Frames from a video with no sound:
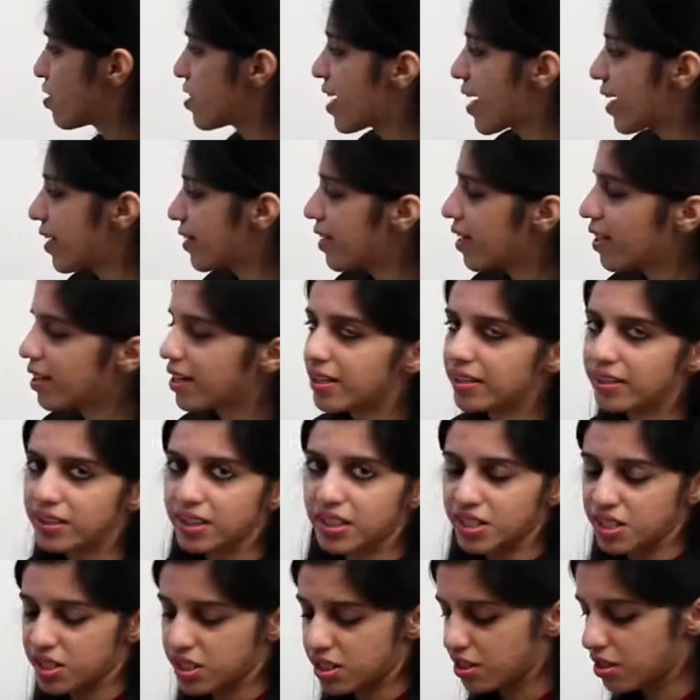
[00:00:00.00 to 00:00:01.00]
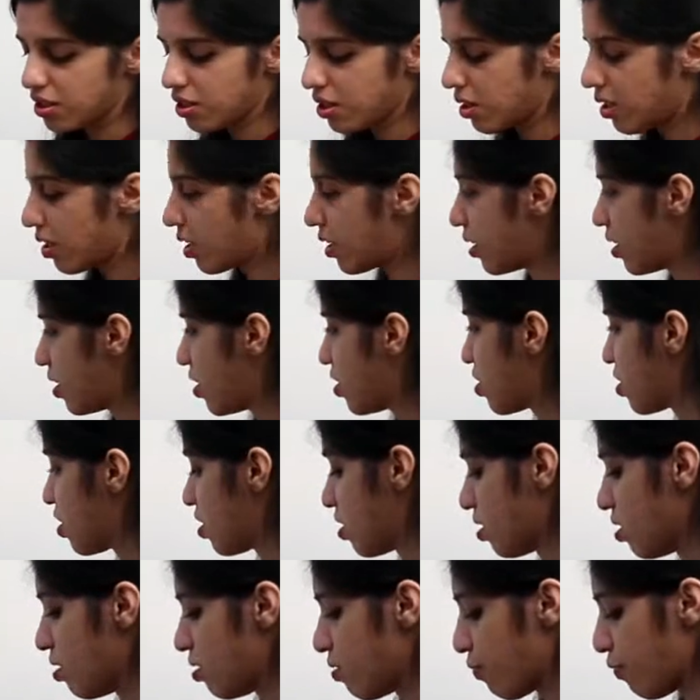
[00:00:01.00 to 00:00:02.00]
check the condition.
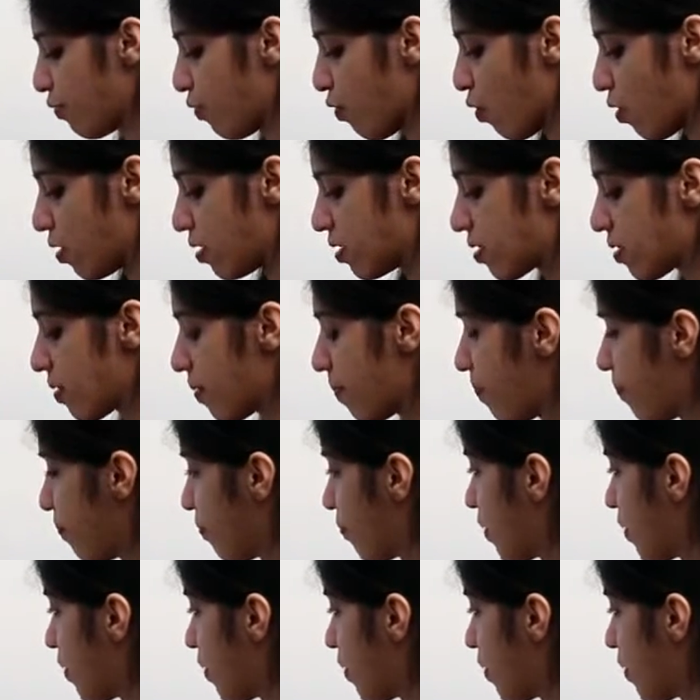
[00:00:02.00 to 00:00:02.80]
Condition is false.